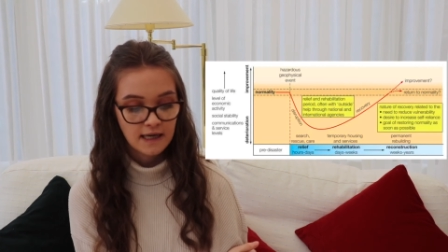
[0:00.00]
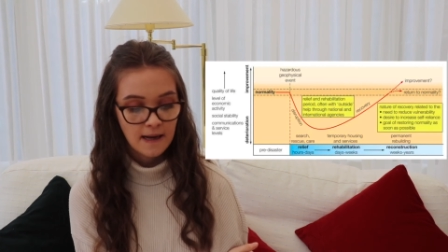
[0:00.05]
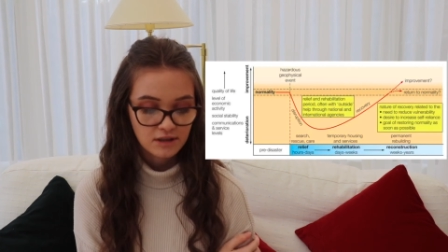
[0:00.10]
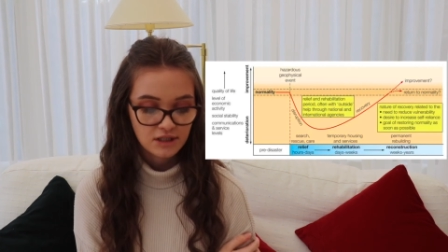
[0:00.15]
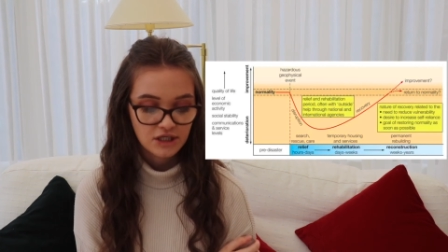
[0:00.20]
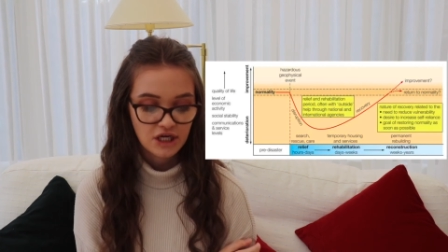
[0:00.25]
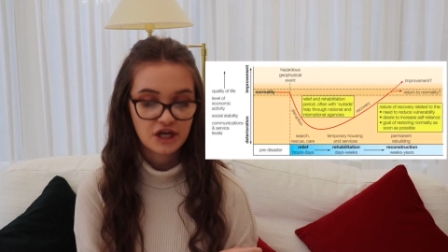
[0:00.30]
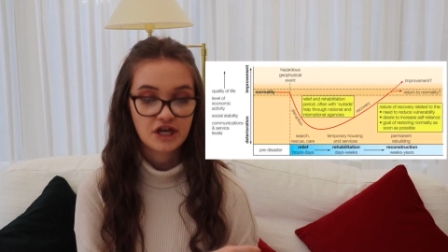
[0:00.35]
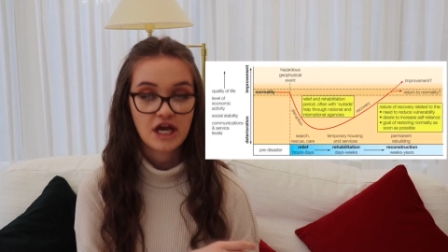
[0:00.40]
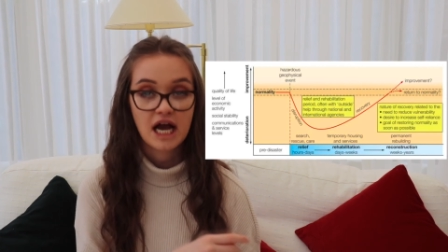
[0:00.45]

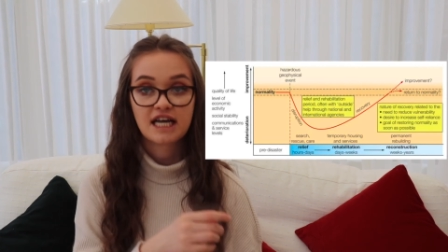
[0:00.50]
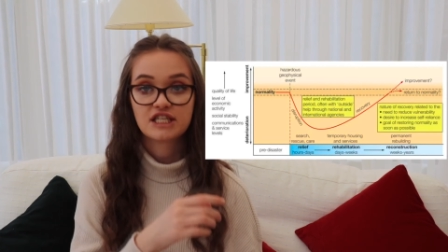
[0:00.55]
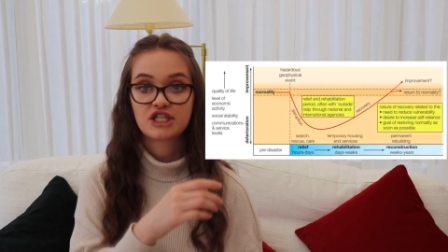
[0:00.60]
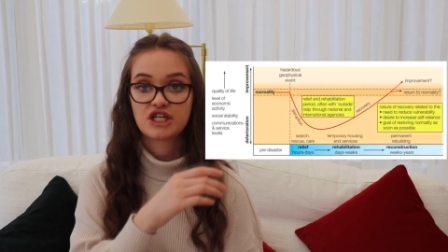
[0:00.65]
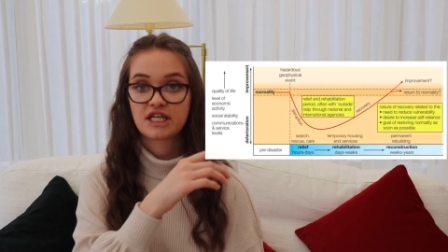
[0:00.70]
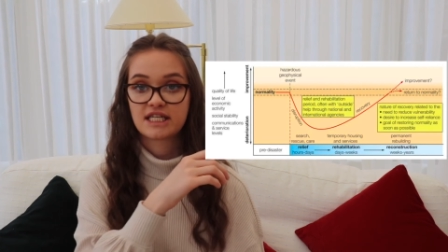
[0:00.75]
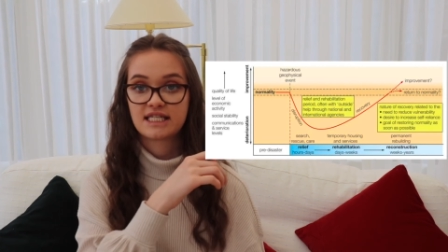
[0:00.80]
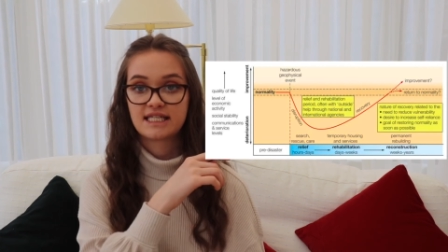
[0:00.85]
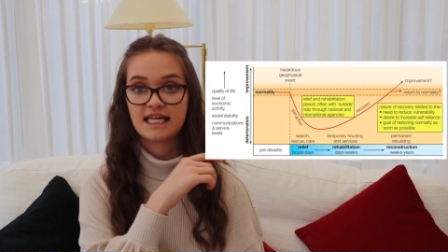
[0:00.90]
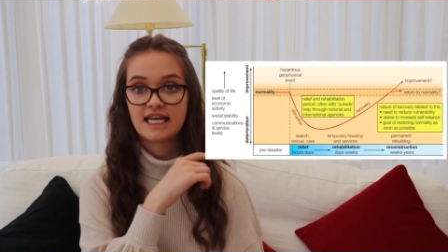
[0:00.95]
So as you
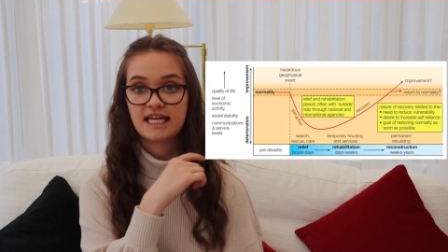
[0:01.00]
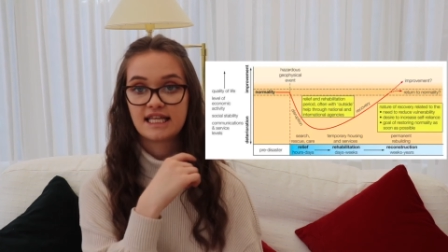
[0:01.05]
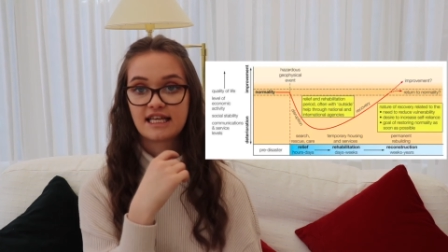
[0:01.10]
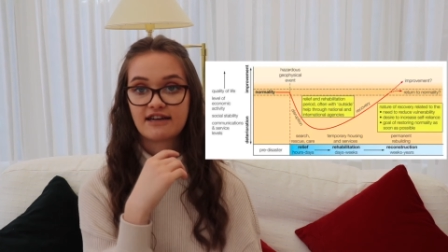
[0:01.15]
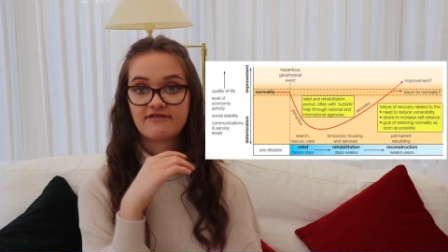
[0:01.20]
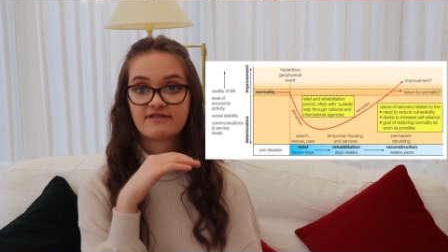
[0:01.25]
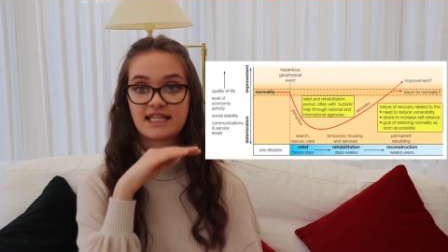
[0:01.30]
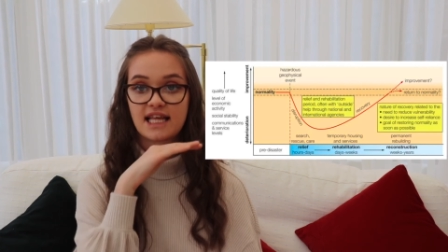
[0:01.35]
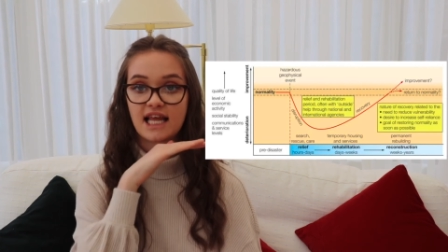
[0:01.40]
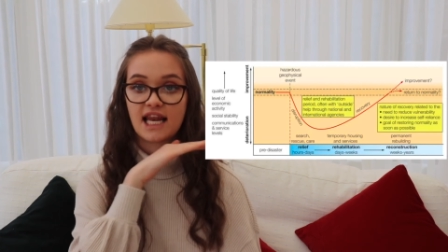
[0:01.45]
can see,
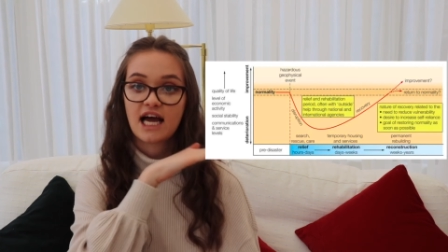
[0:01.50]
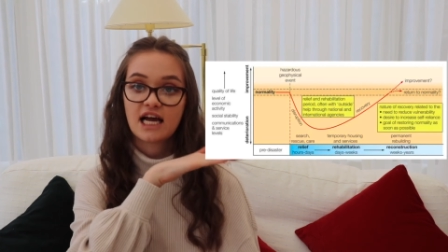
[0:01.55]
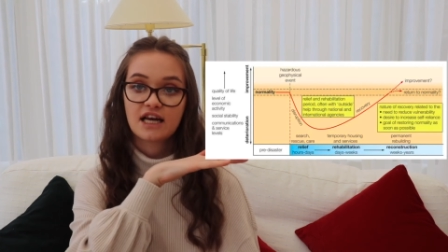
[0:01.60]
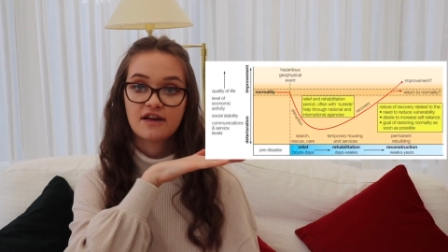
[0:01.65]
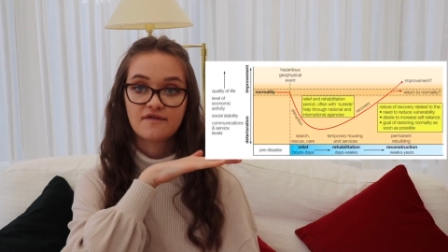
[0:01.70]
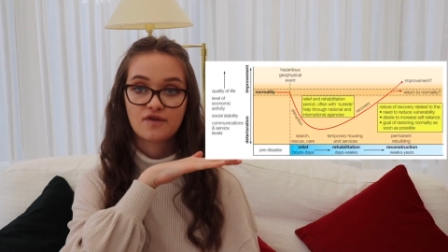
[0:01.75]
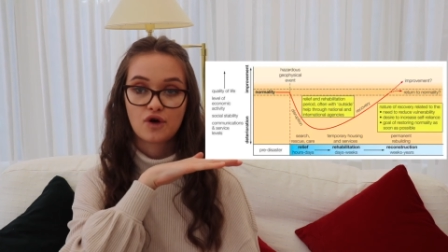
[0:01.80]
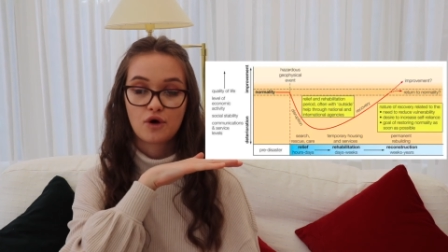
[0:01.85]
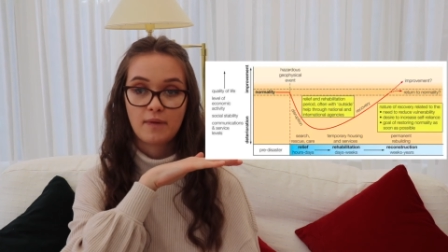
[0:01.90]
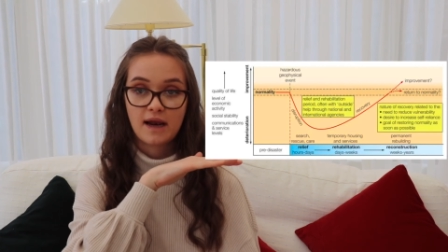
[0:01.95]
there is the line
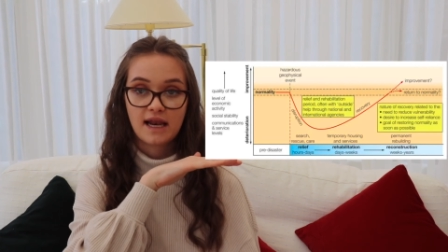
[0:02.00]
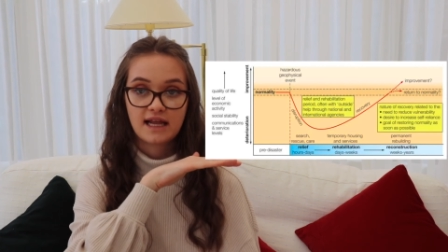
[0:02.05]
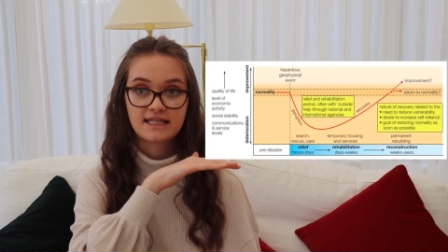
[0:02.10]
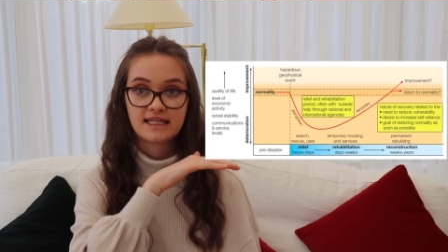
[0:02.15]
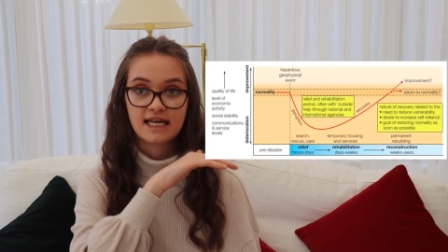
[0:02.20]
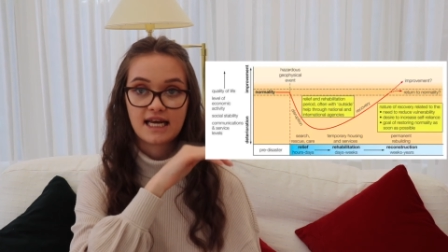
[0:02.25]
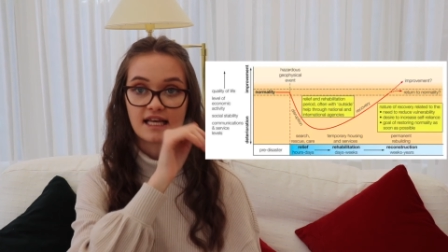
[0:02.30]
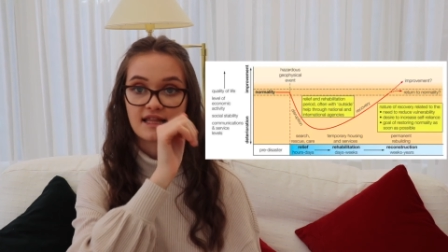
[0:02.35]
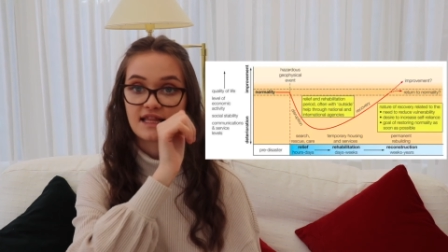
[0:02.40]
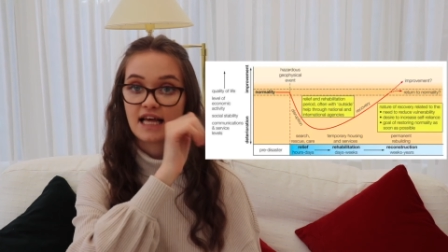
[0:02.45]
of
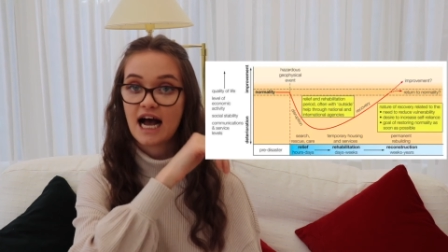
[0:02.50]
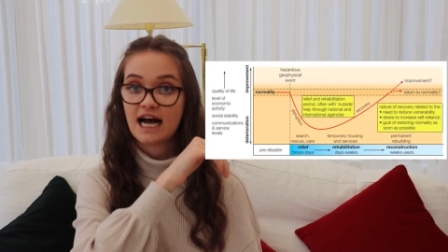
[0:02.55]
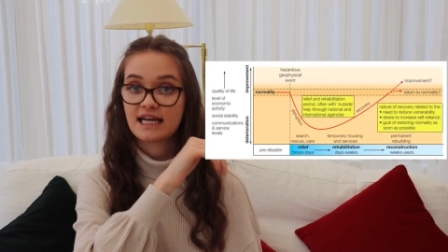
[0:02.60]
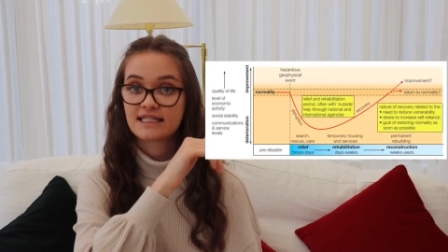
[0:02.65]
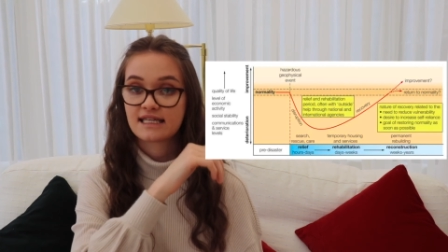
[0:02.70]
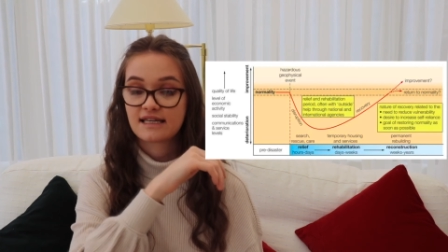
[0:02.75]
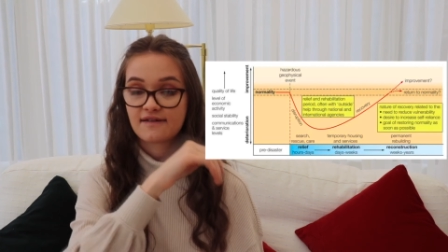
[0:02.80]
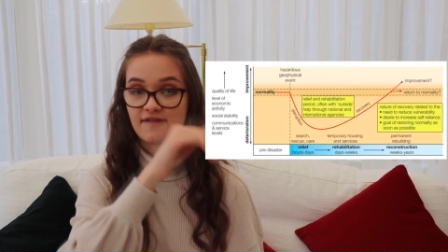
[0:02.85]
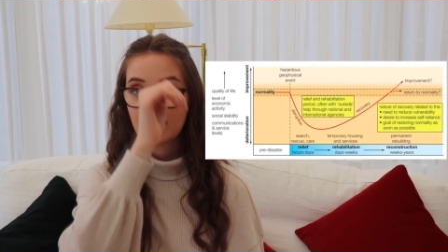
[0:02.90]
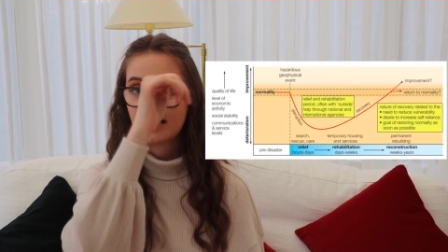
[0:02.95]
normality, the
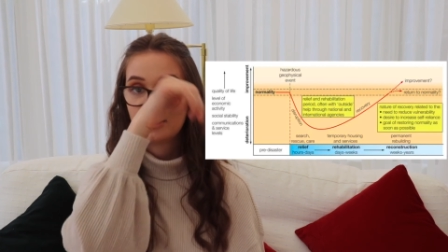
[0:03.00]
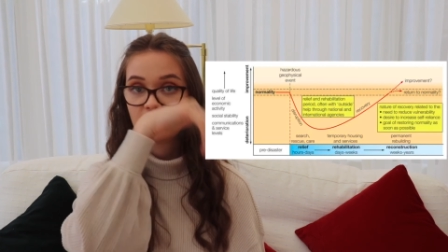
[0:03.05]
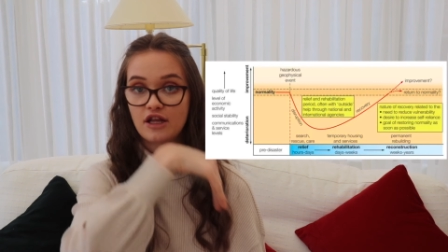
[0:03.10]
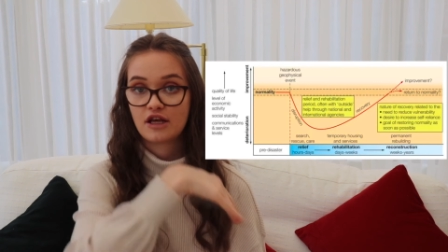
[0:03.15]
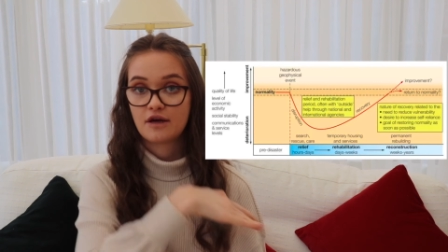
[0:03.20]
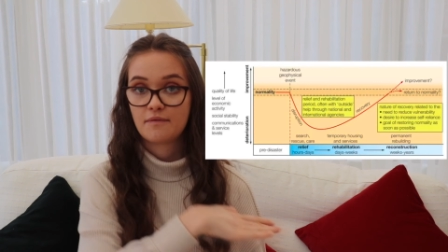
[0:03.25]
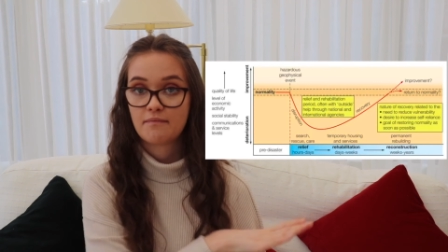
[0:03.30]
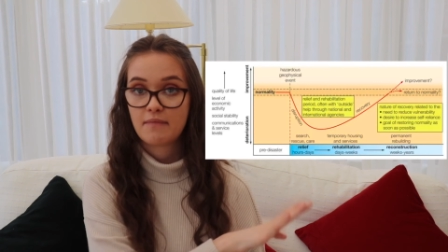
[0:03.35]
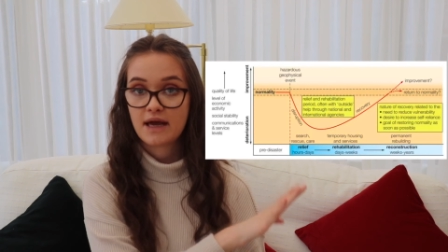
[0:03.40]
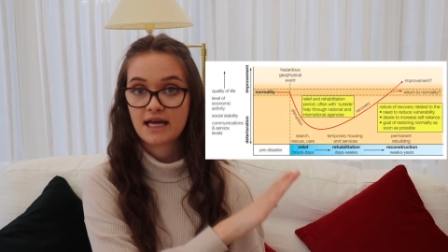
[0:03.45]
hazard event
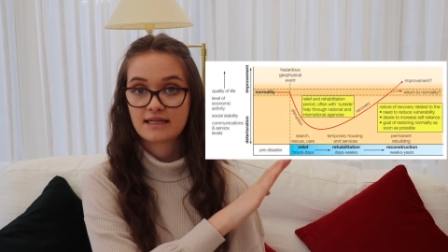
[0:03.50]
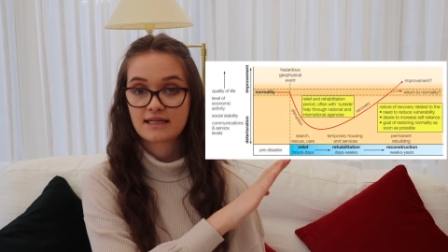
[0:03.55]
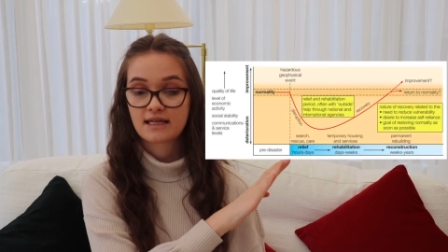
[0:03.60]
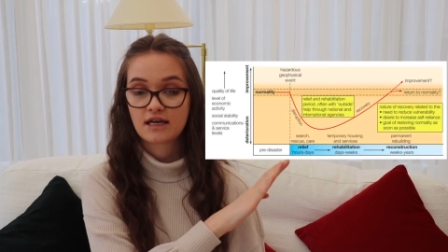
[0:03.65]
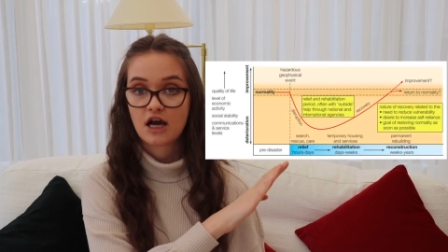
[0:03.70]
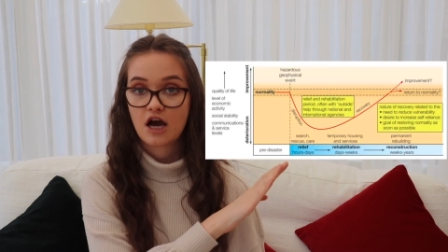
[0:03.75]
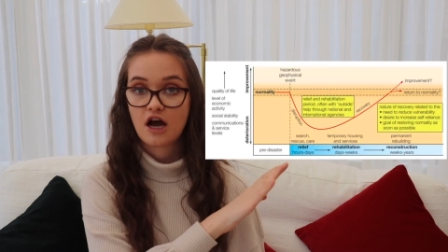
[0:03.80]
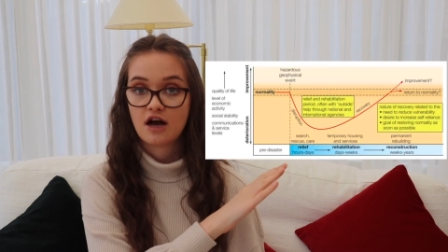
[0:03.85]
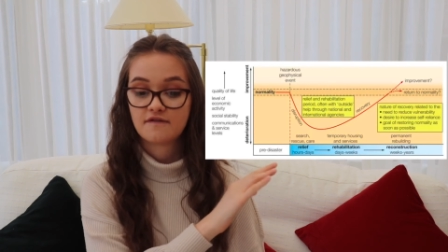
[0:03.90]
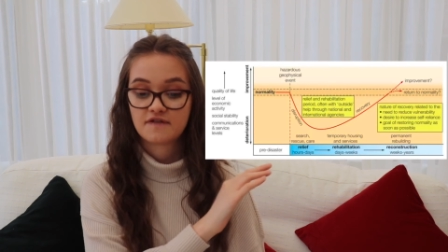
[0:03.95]
that makes the
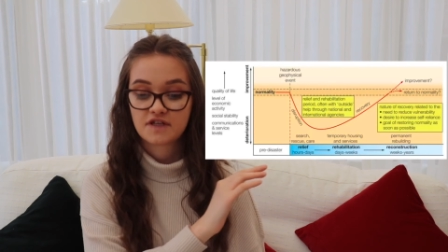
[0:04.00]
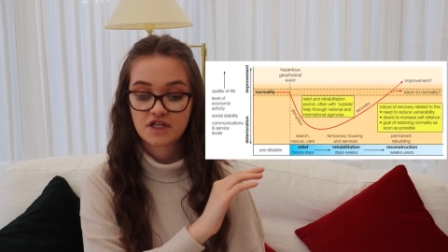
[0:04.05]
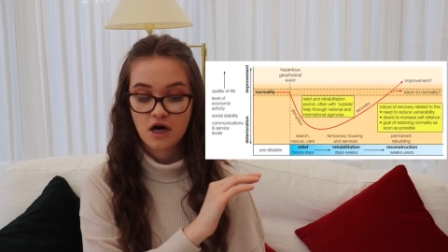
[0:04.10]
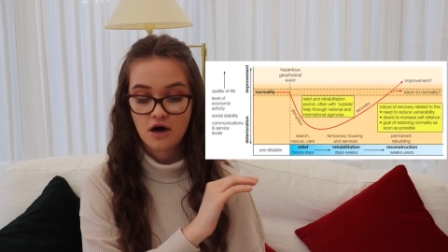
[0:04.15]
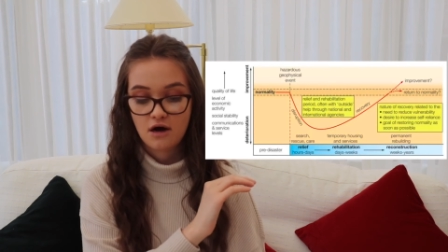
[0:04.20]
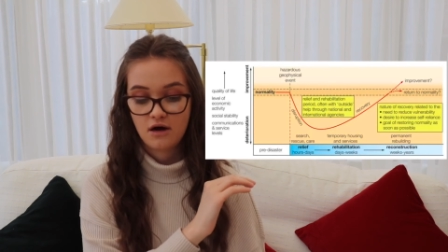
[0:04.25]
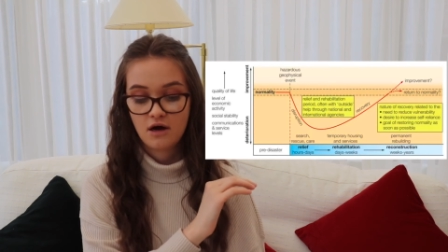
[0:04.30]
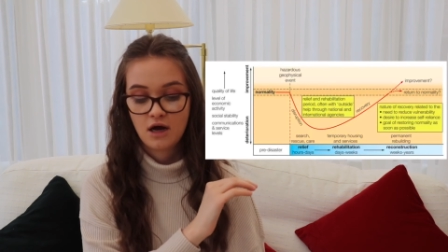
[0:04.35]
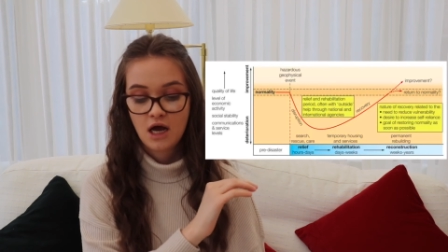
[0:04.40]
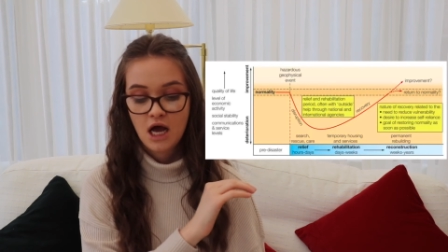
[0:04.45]
curve
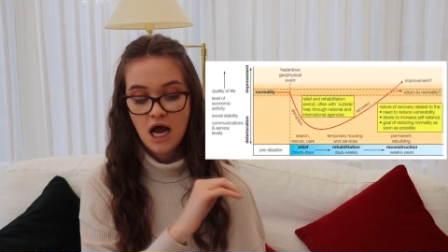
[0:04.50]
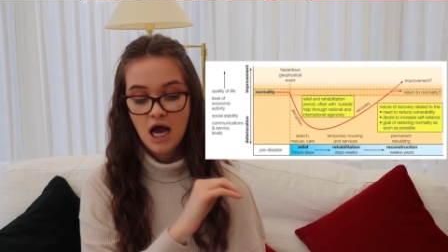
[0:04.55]
start,